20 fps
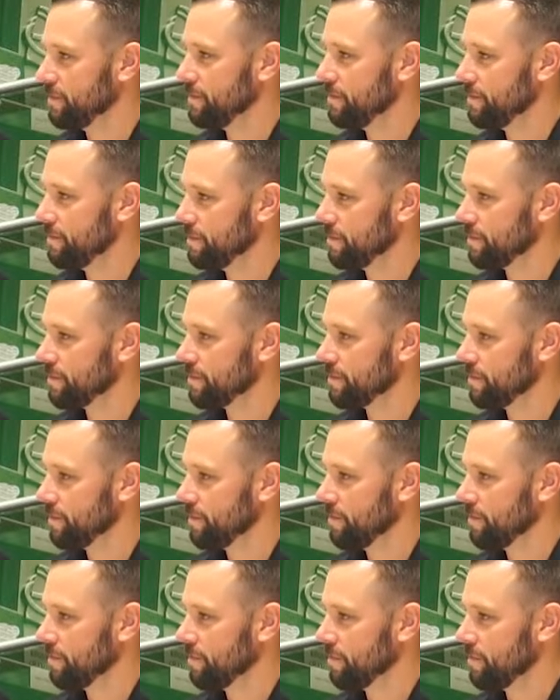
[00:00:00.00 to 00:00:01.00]

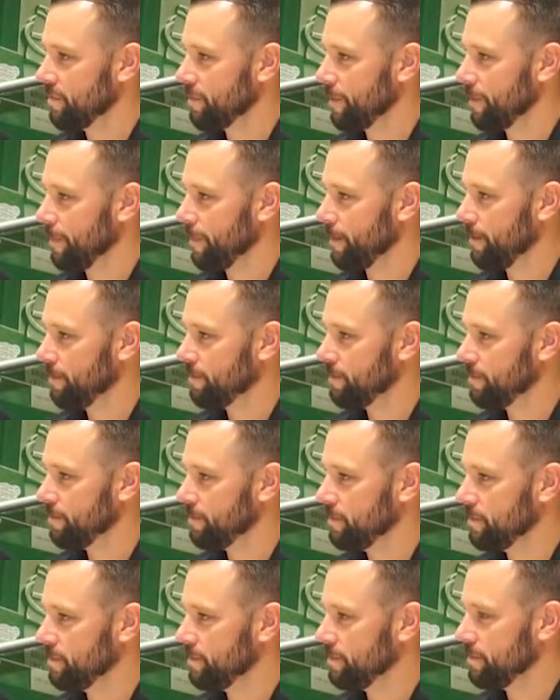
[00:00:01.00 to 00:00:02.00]

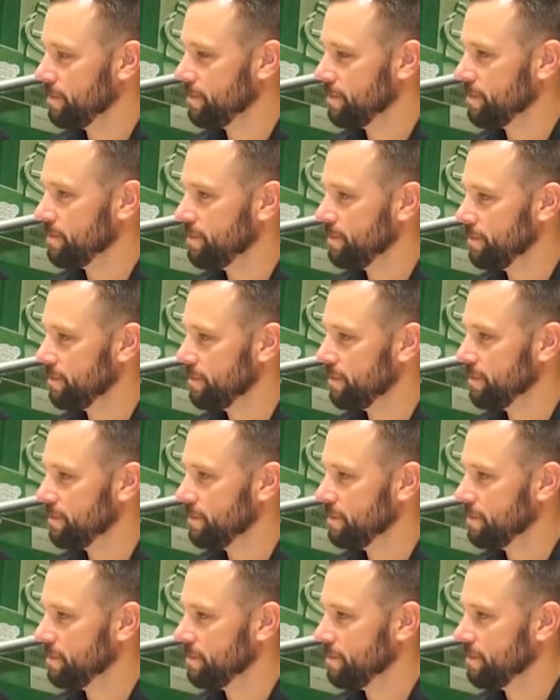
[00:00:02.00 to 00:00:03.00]

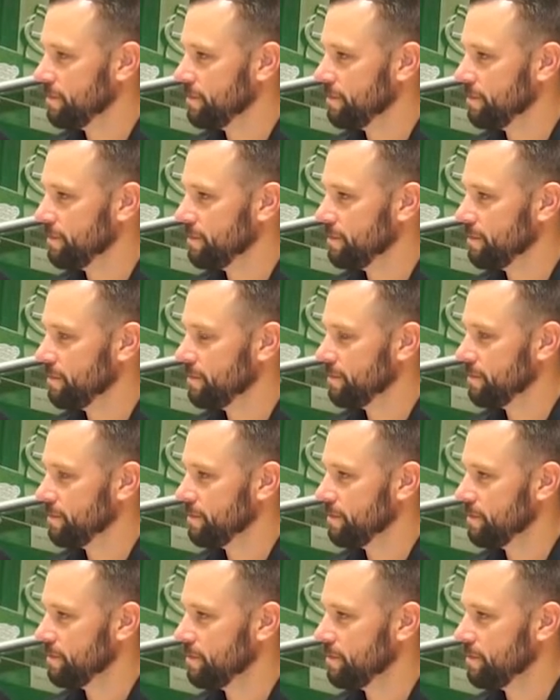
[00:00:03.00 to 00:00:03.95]
This person isn't speaking.